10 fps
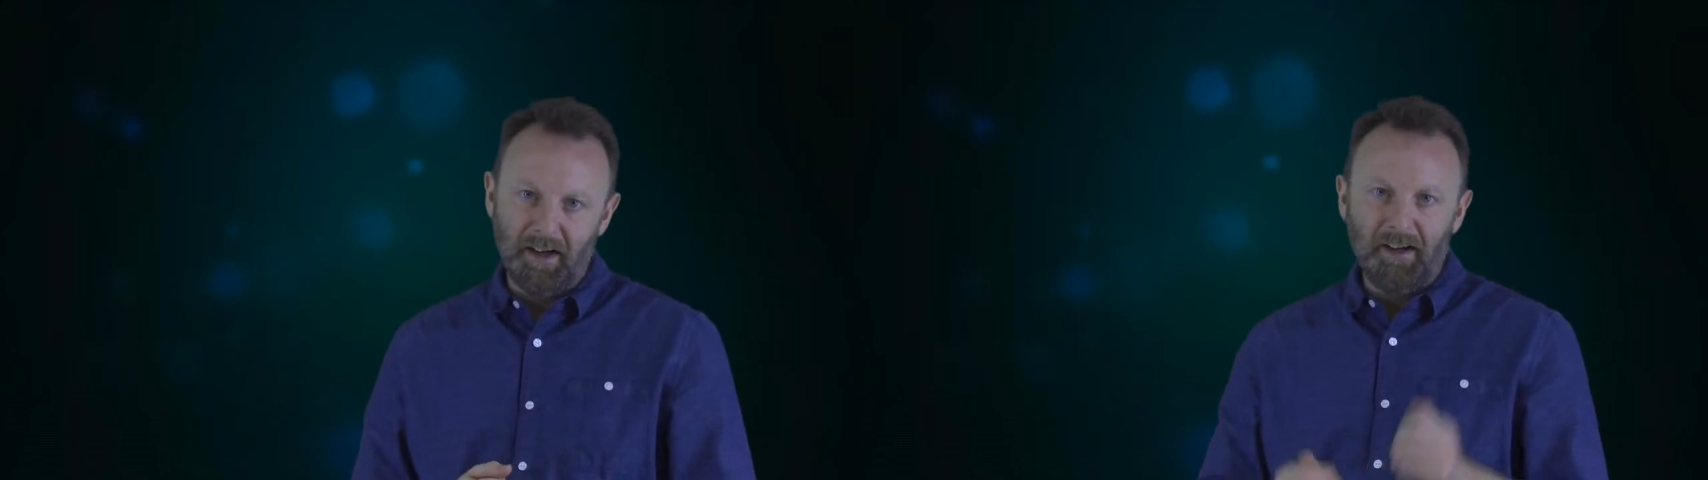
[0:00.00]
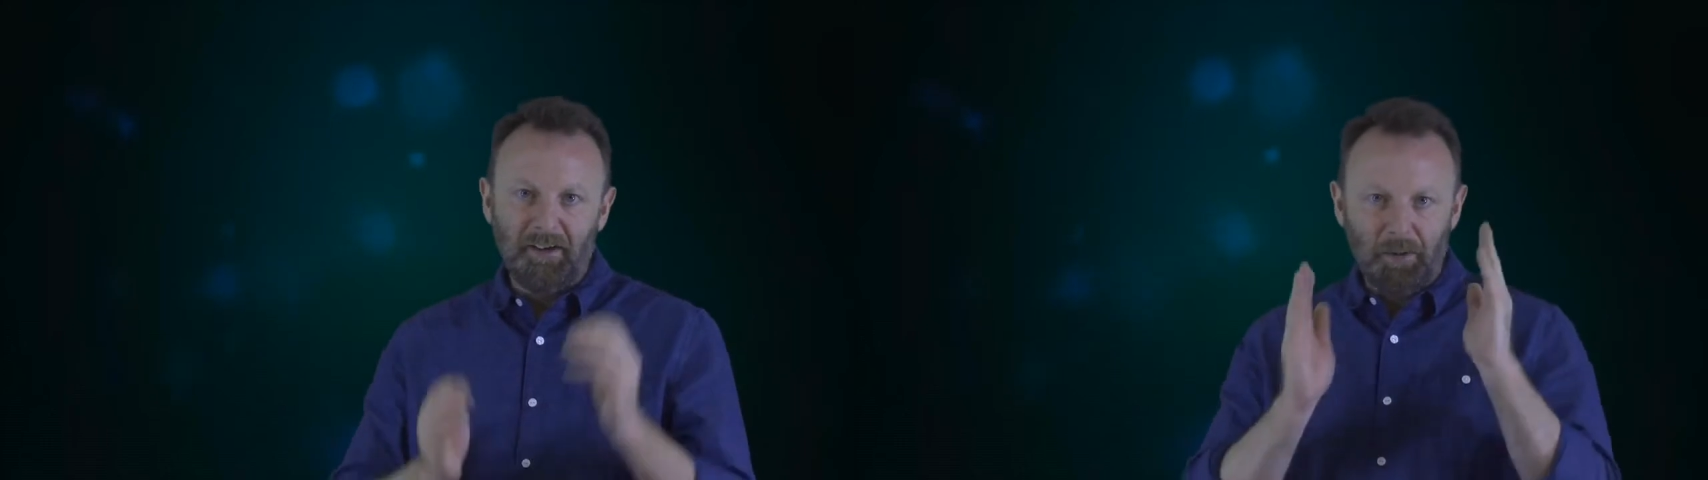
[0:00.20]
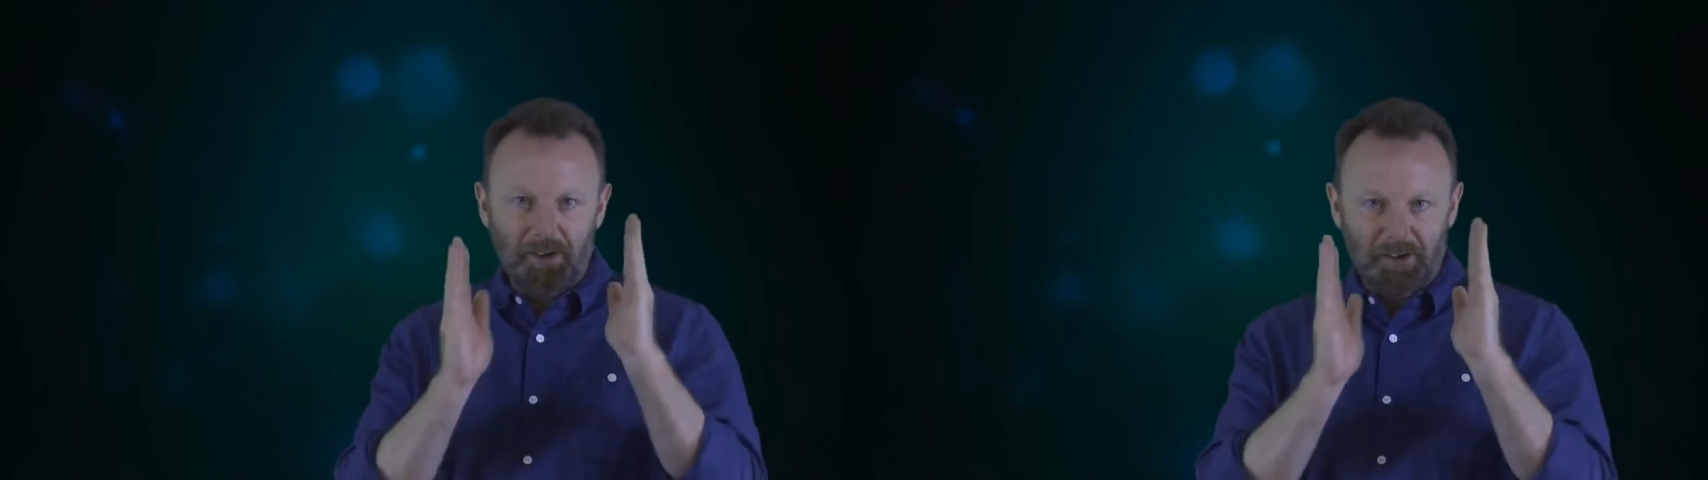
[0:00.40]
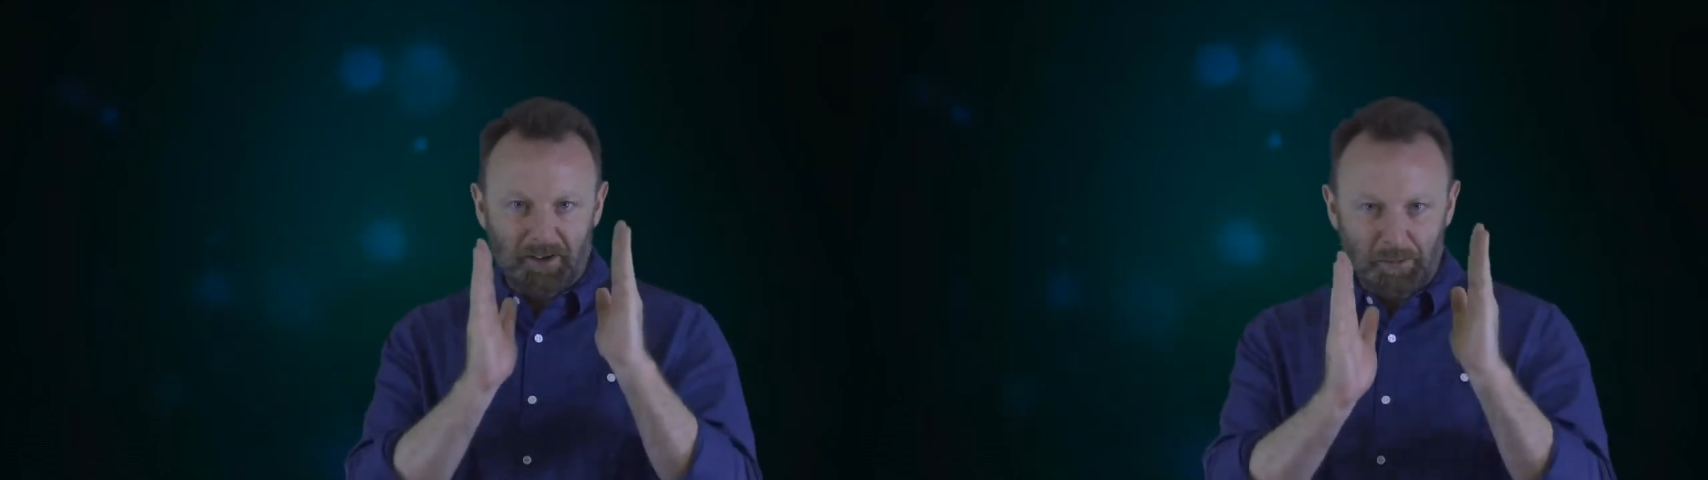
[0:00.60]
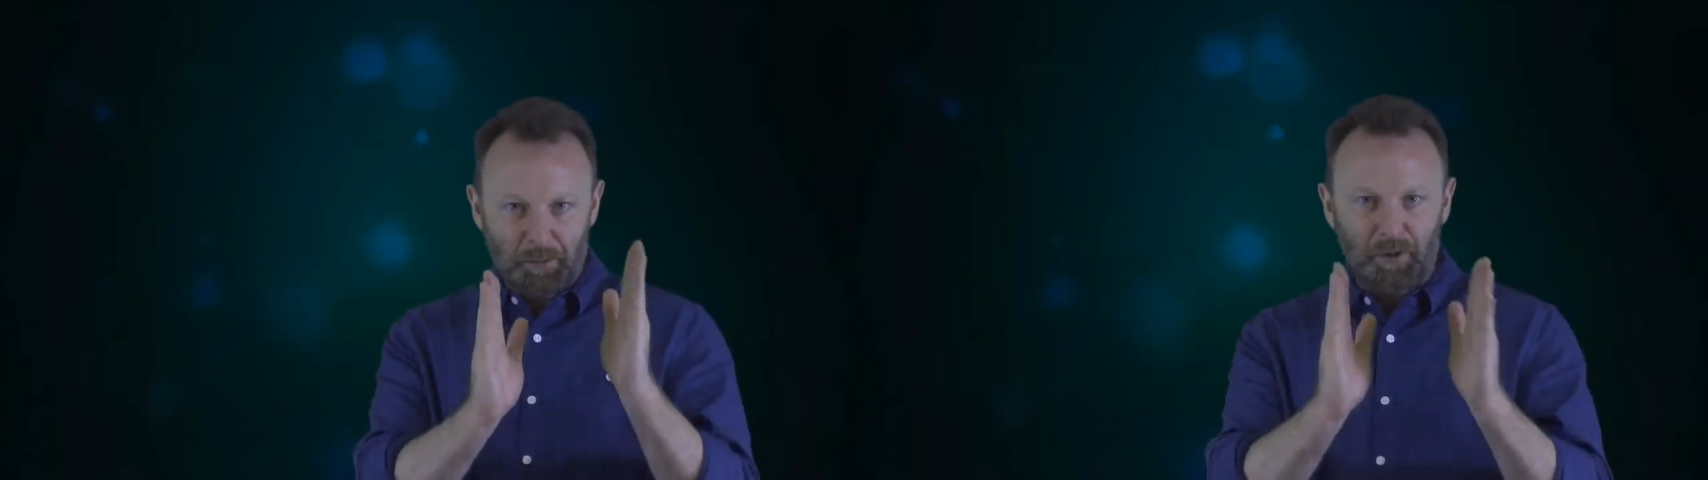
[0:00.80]
So we
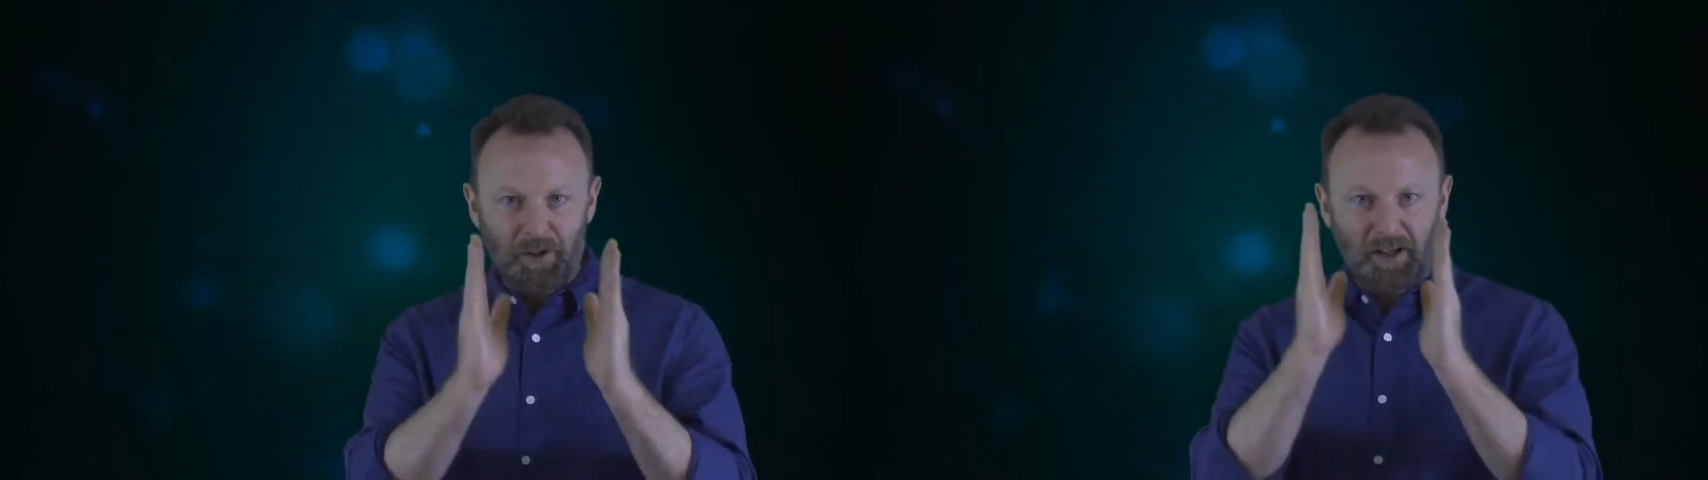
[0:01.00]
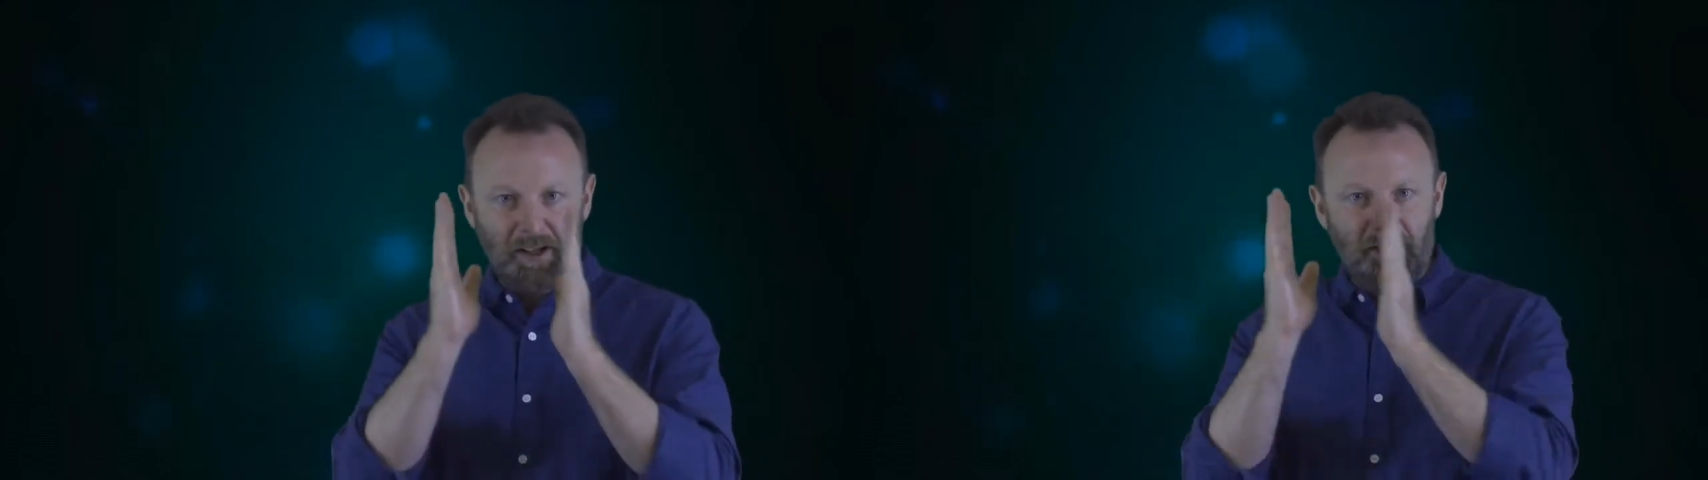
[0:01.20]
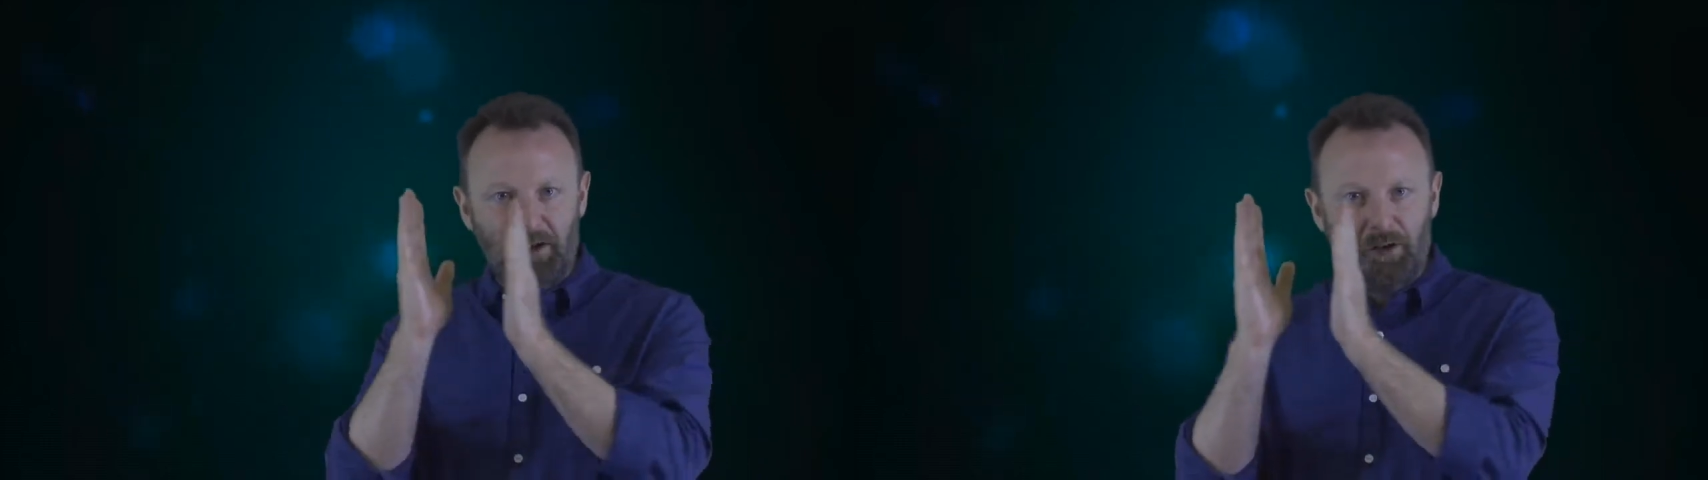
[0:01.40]
start to put these